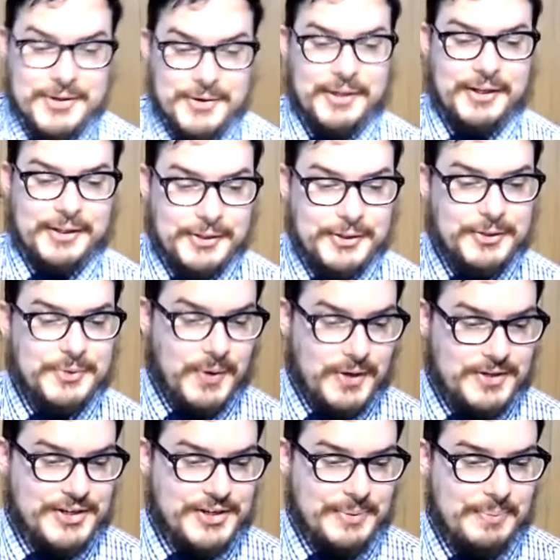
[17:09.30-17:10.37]
to include
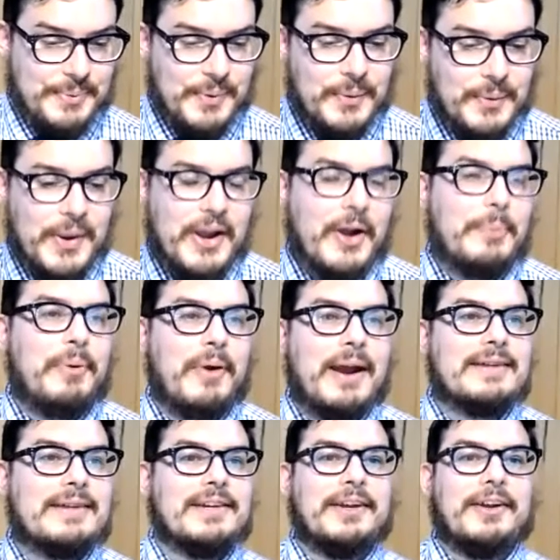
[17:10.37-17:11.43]
worship. When we are
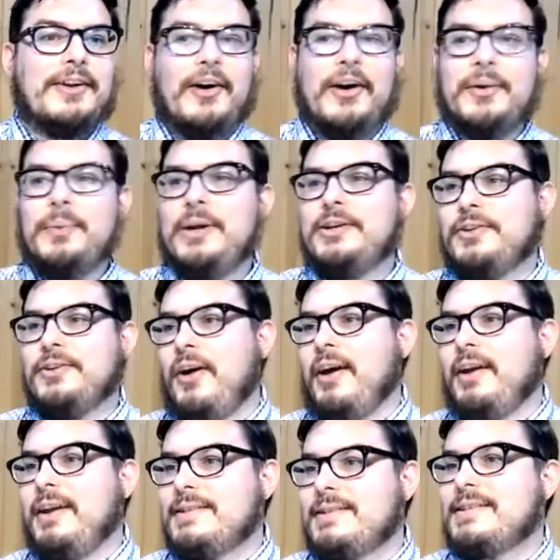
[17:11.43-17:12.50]
praising God, we do
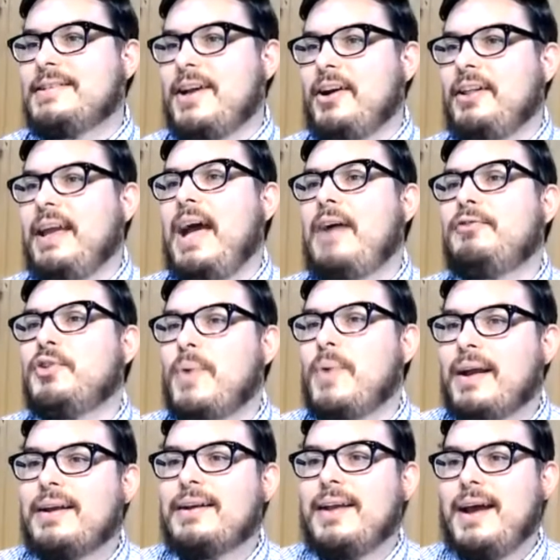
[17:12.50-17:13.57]
not necessarily have to
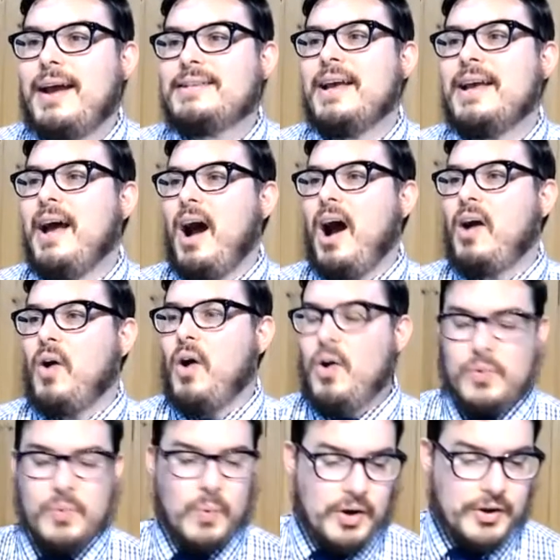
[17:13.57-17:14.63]
recognize our
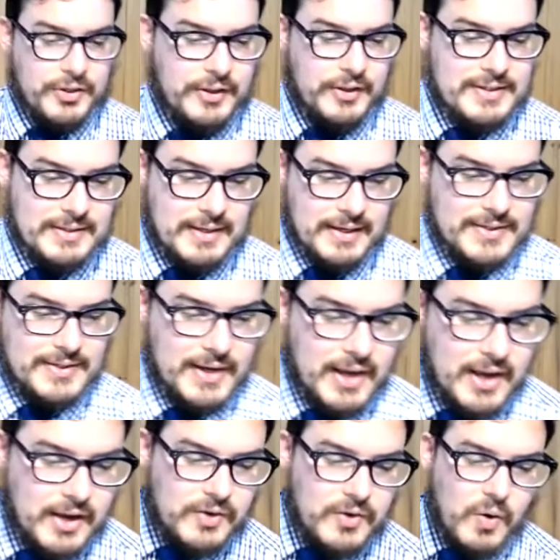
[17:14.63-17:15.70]
own worthlessness,
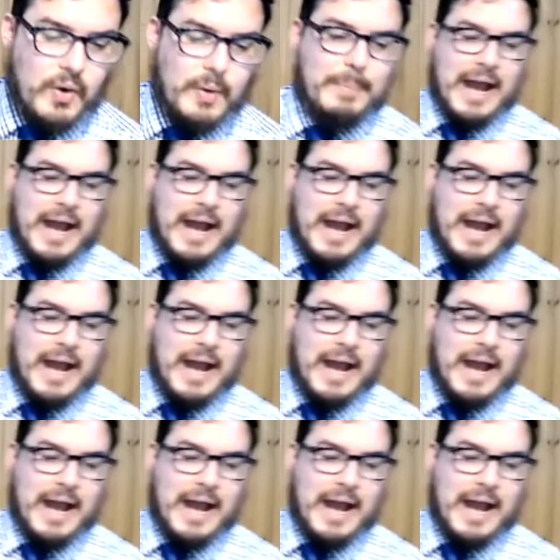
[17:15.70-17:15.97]
nor